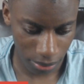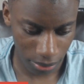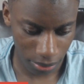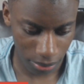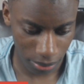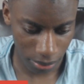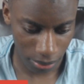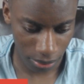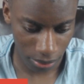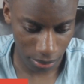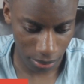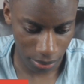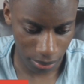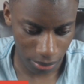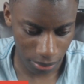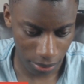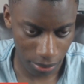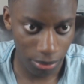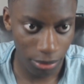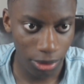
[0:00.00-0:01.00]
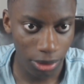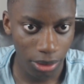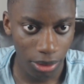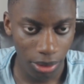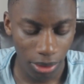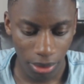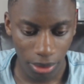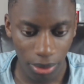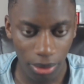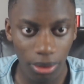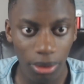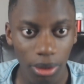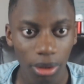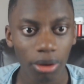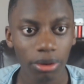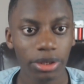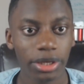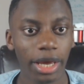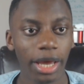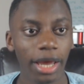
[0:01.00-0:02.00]
Oh my god.
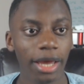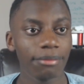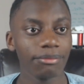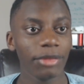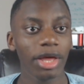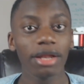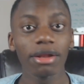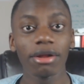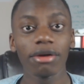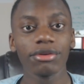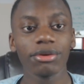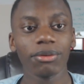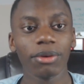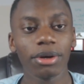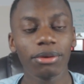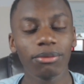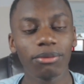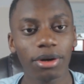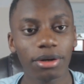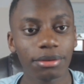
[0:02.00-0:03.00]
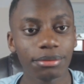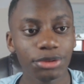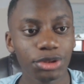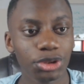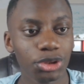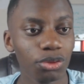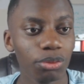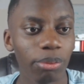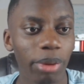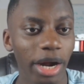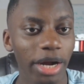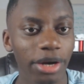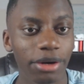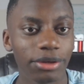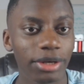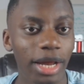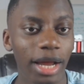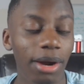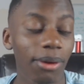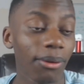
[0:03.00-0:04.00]
Okay, hello everyone. Welcome to
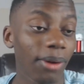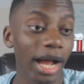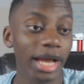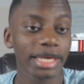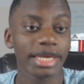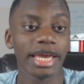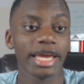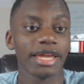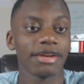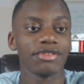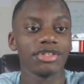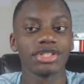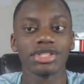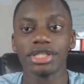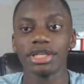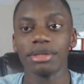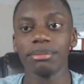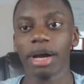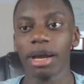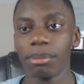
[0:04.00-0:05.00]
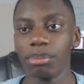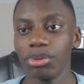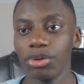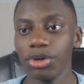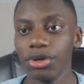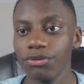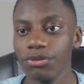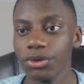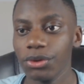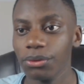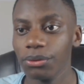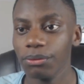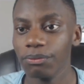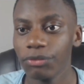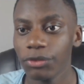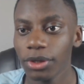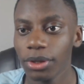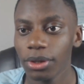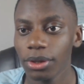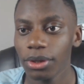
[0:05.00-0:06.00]
Bayern Now. I can't even see my preview.
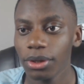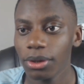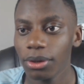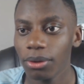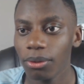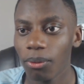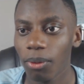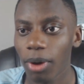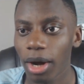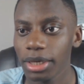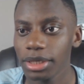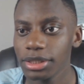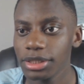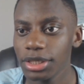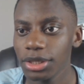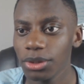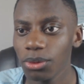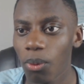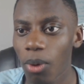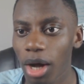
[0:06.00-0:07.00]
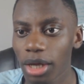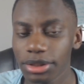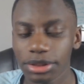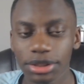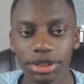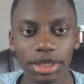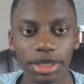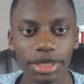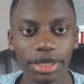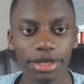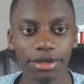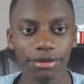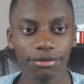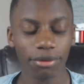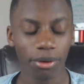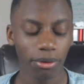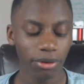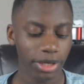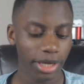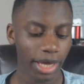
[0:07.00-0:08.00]
Why does he want to leave?
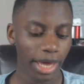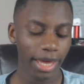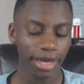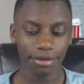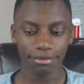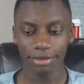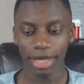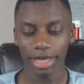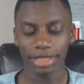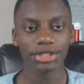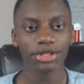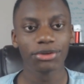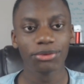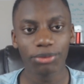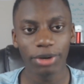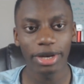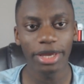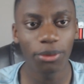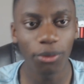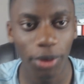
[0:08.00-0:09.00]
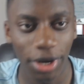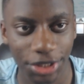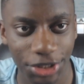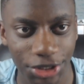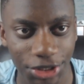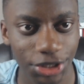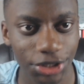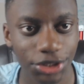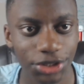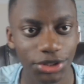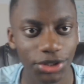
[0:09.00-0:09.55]
Okay, that's a great question.